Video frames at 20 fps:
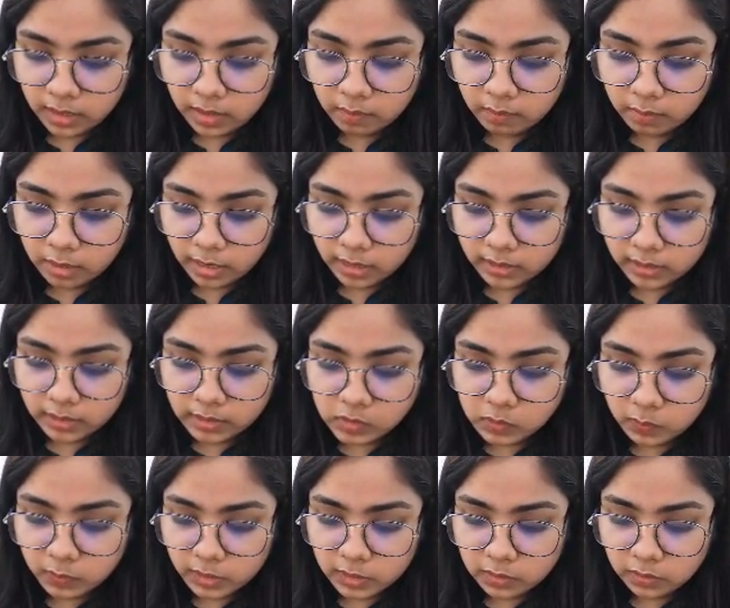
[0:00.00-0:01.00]
minus
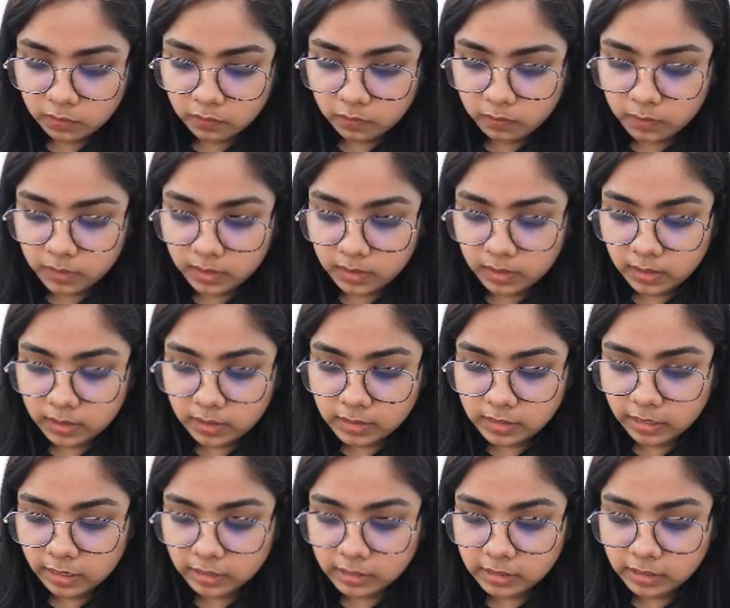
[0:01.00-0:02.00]
speed of B
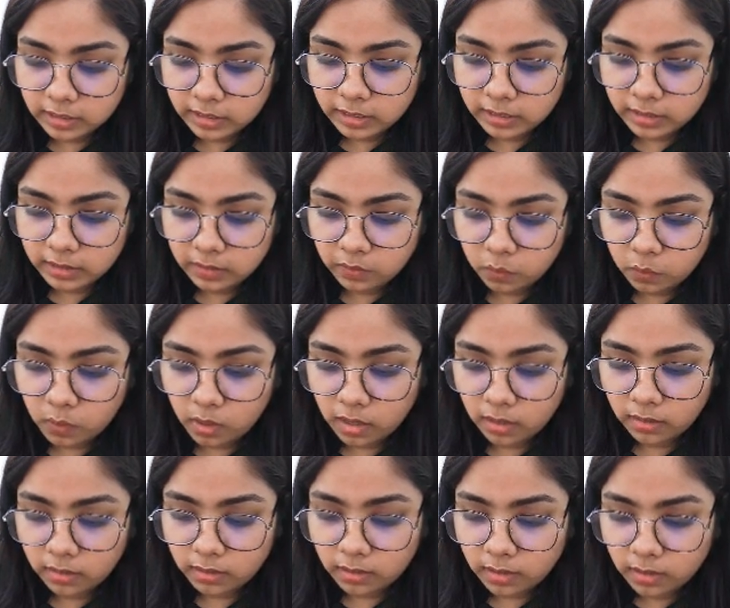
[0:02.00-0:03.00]
is actually
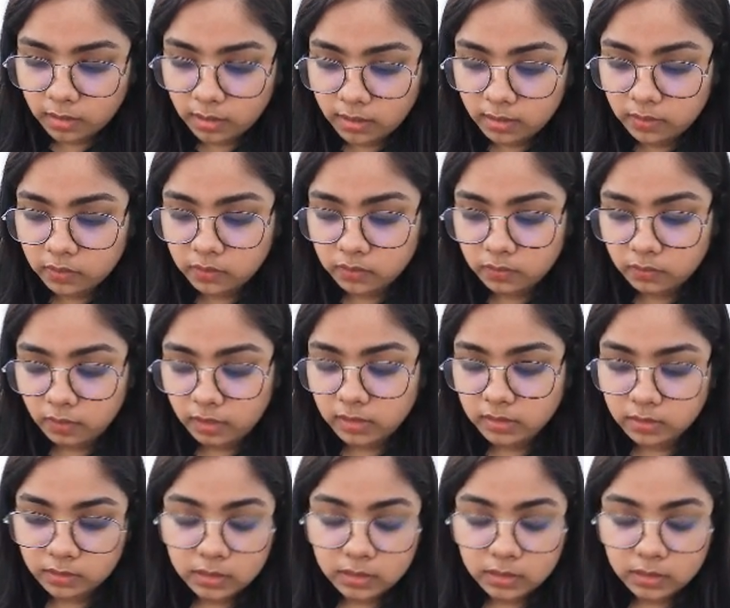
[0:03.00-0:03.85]
1, right?